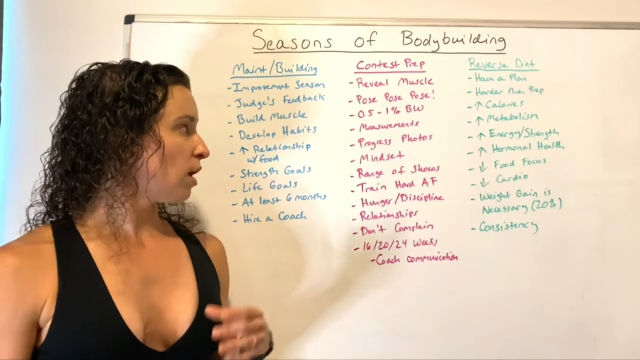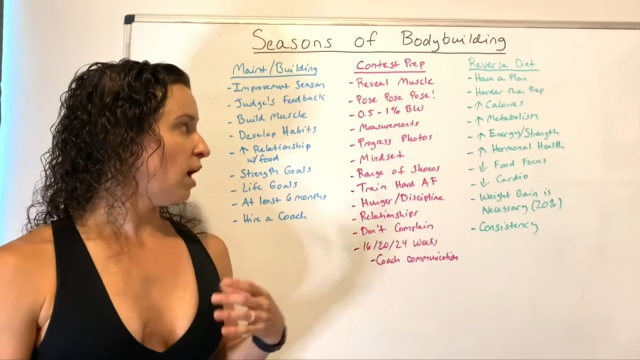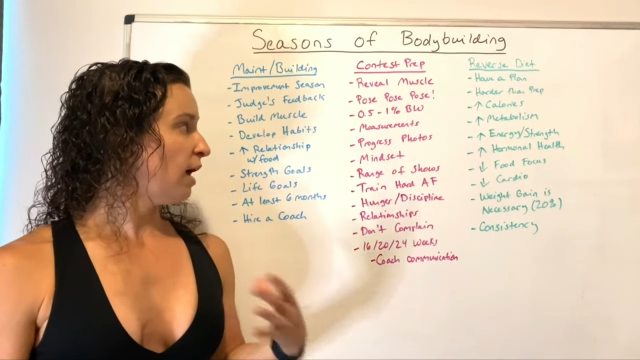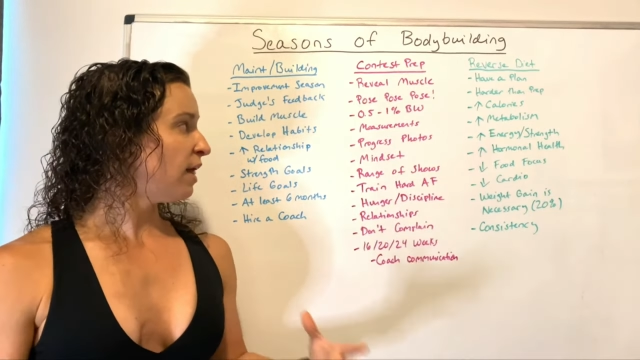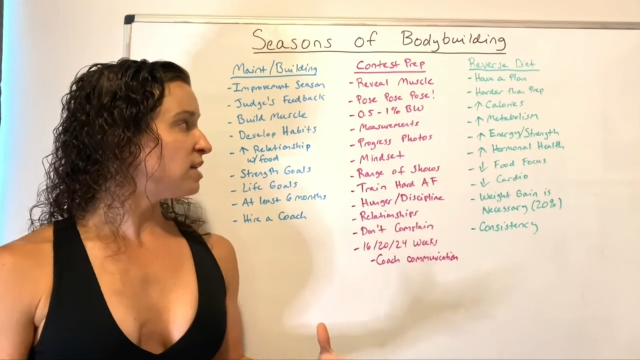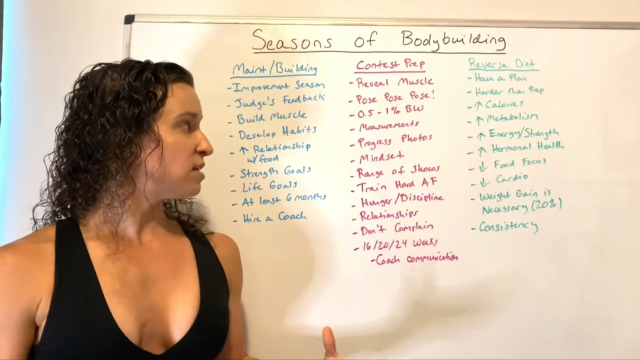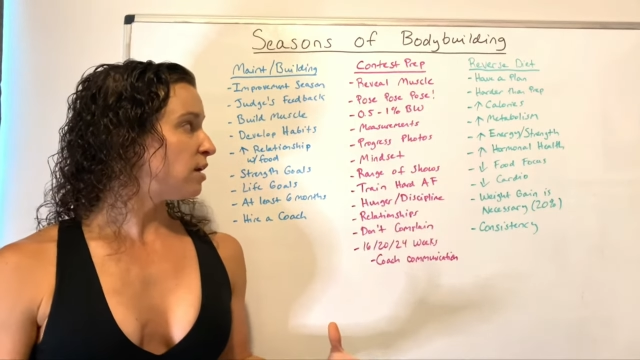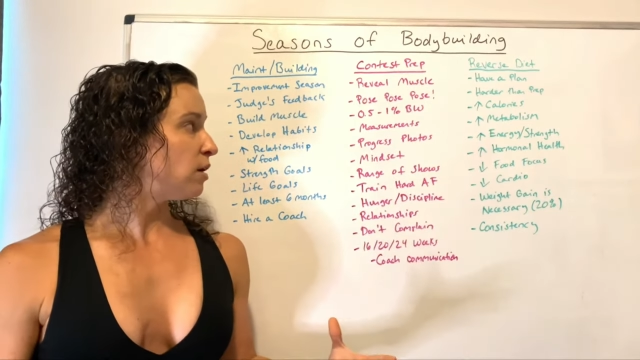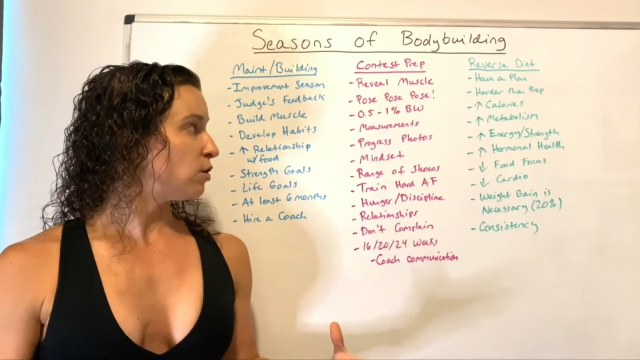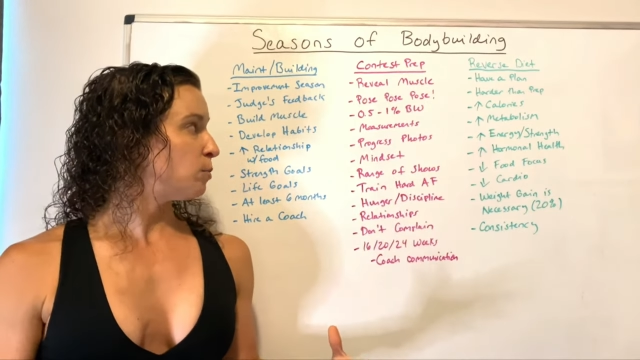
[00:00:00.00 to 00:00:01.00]
I like
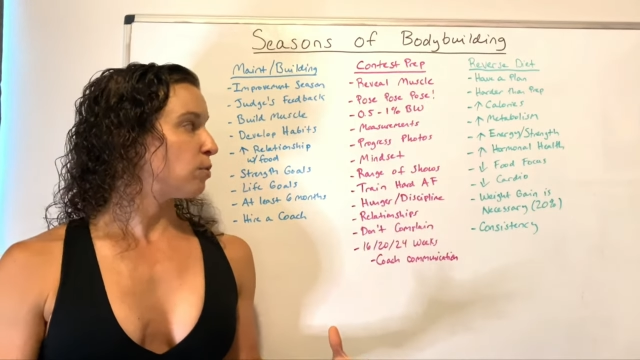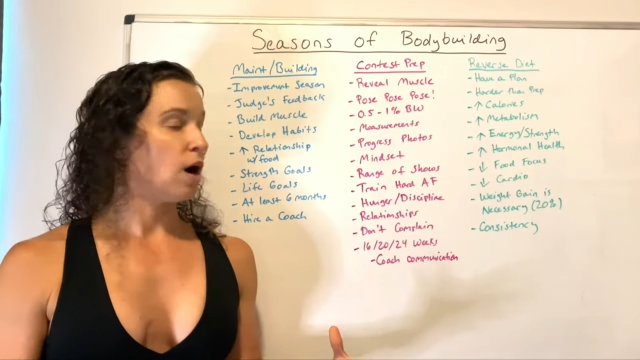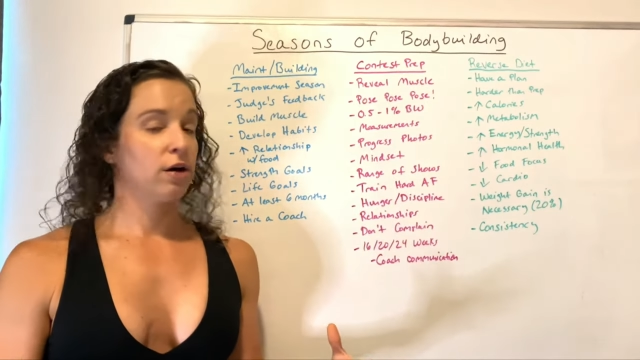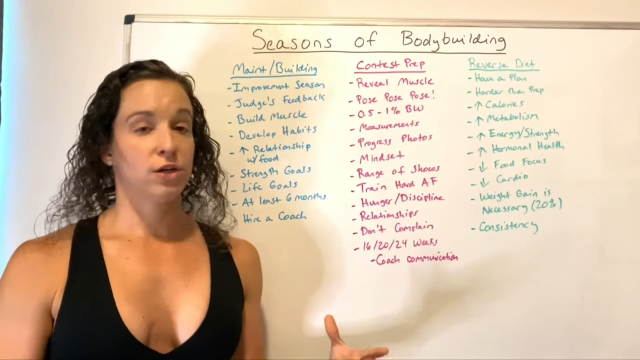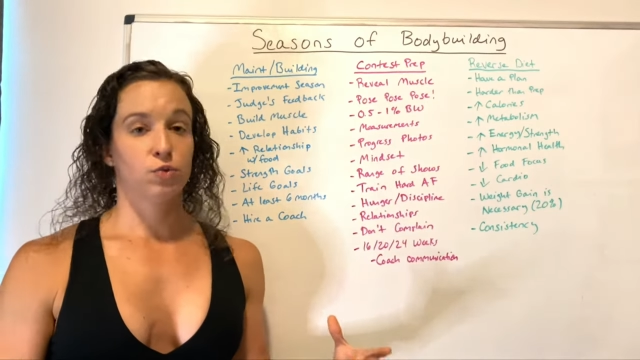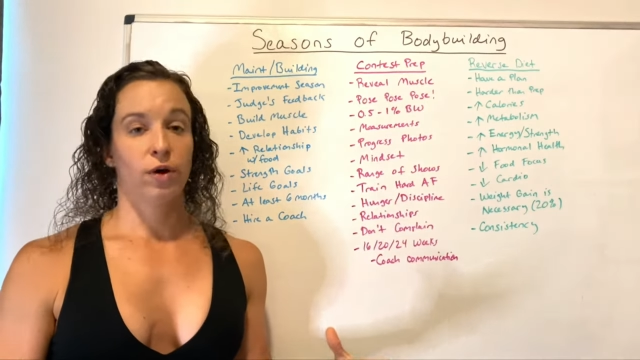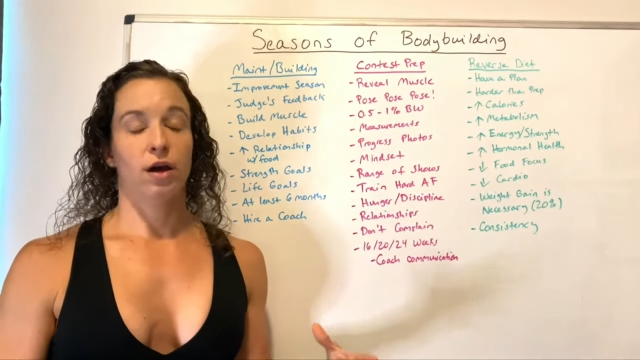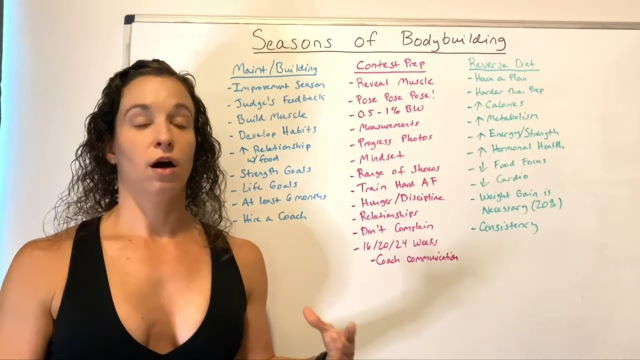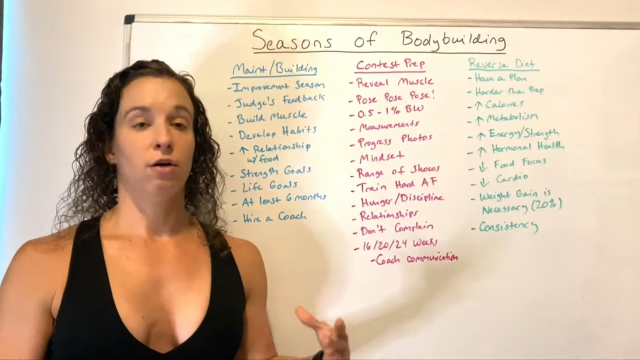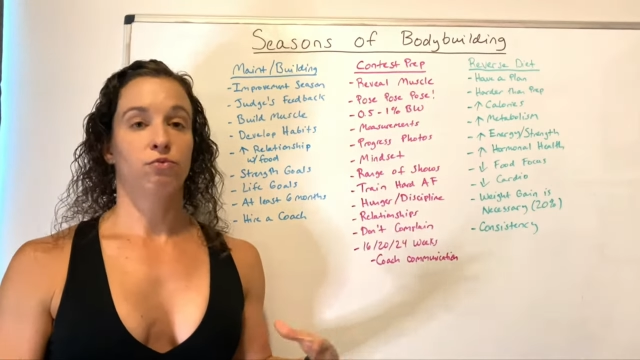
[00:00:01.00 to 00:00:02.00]
setting a good progress with
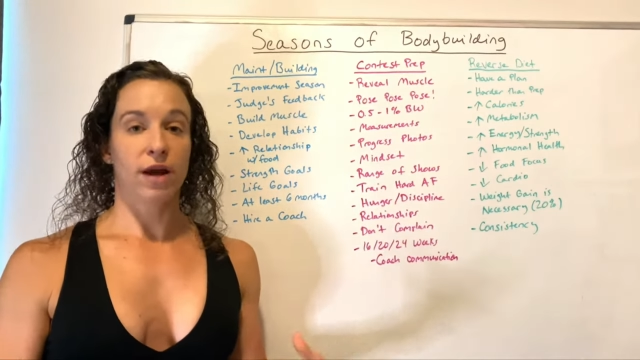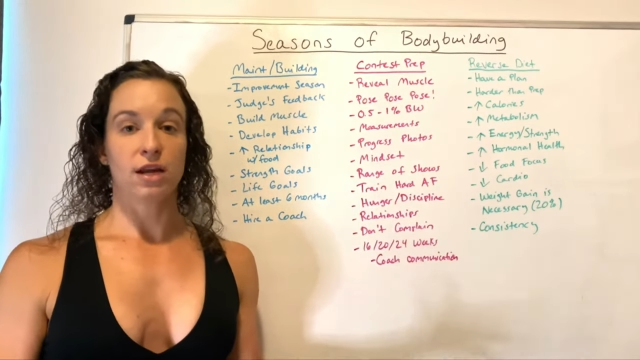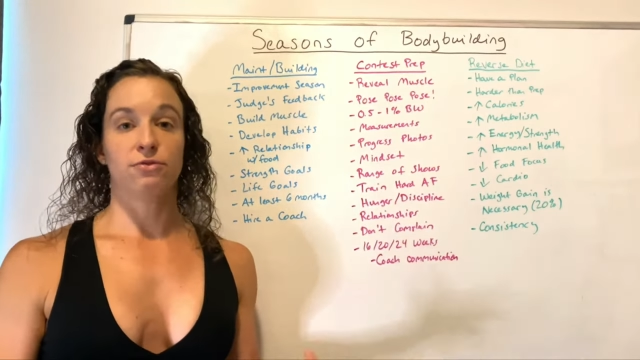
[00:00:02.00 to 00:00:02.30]
a rate